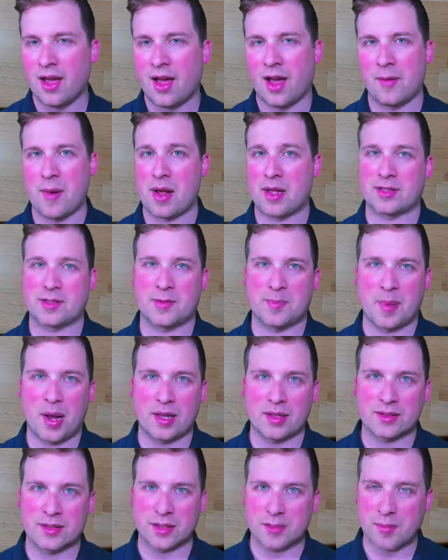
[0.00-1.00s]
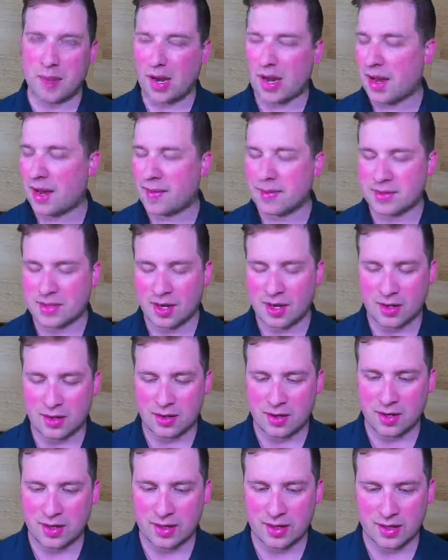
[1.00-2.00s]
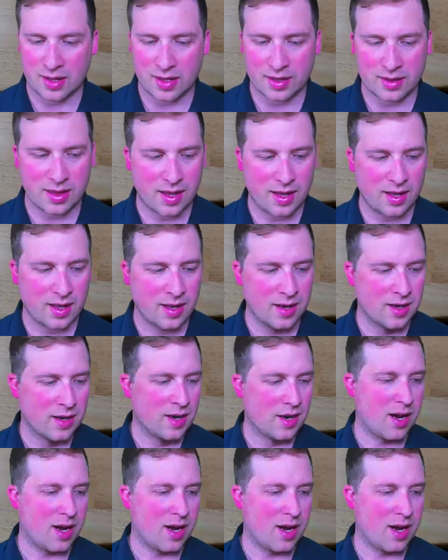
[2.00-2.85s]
I'm not sponsored by Amazon or anything like that.